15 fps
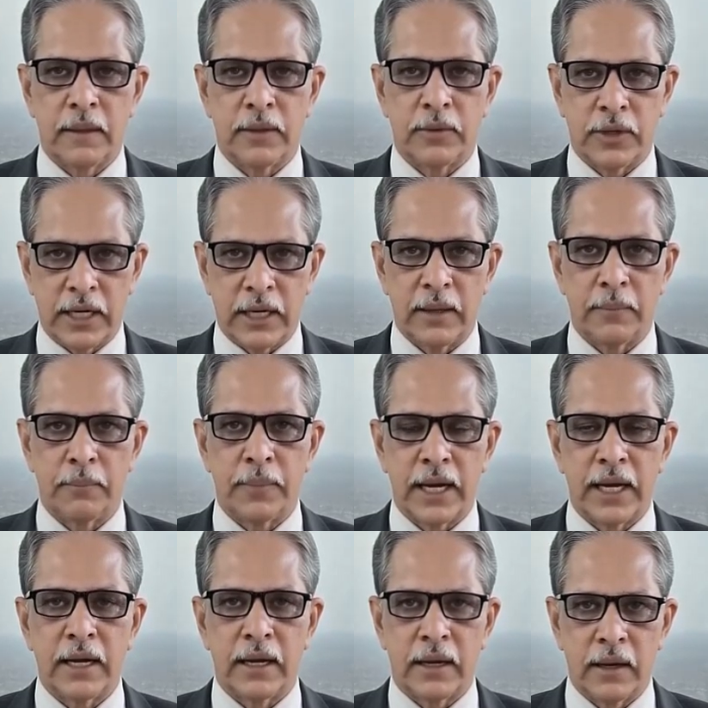3.
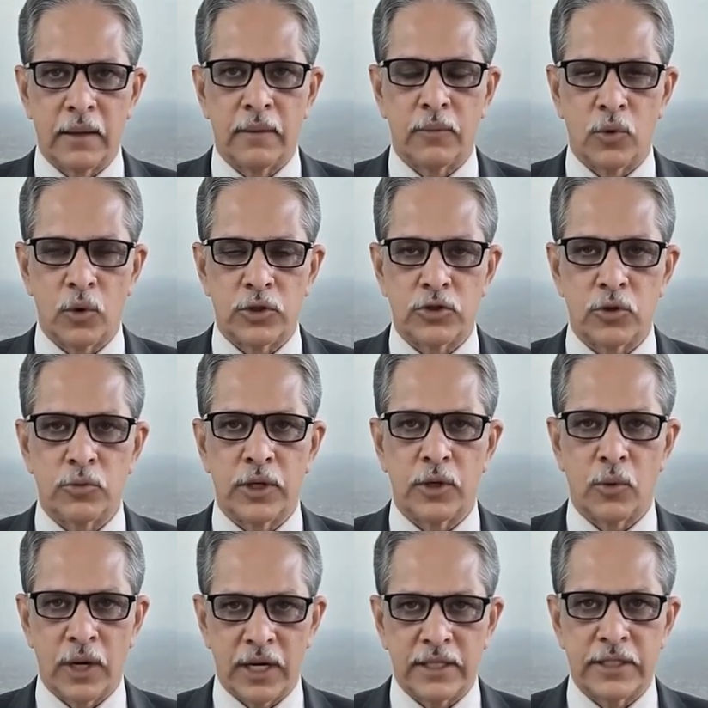Make. Force or
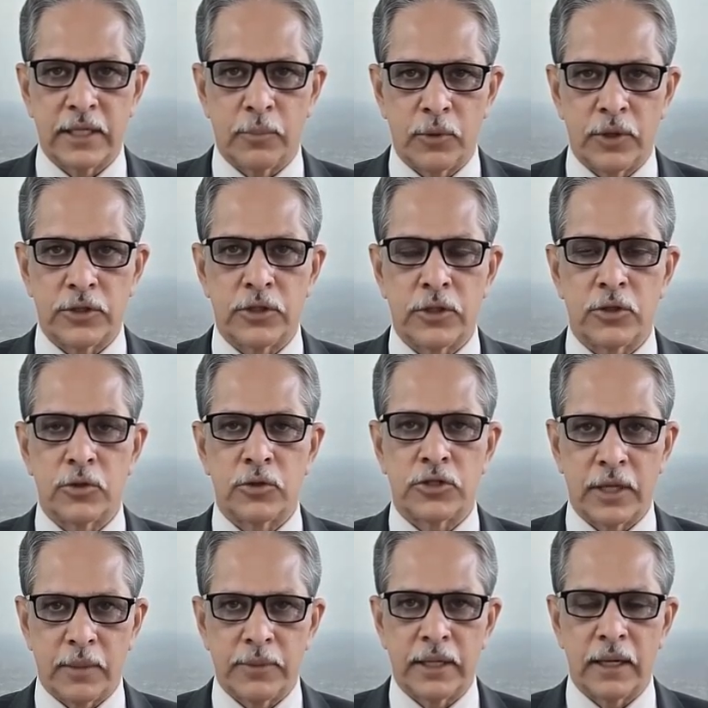require someone to do
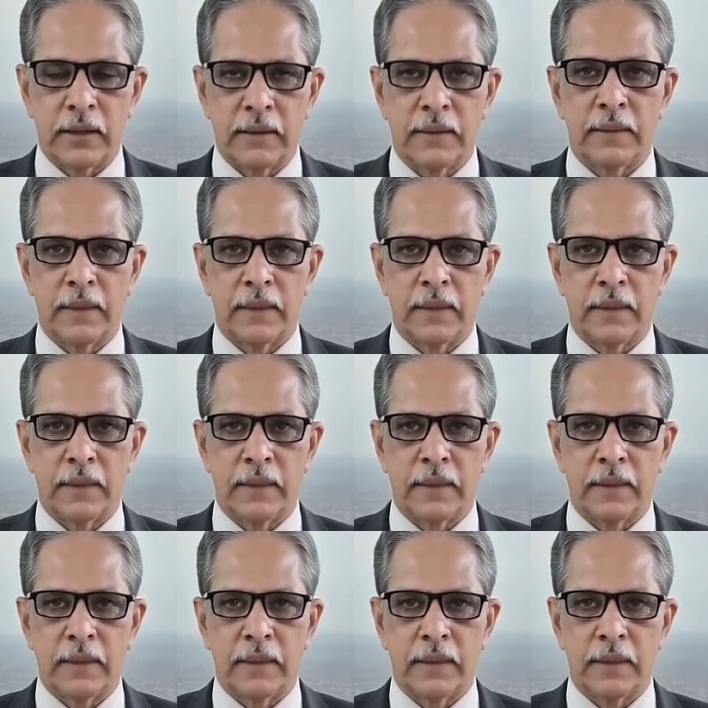something.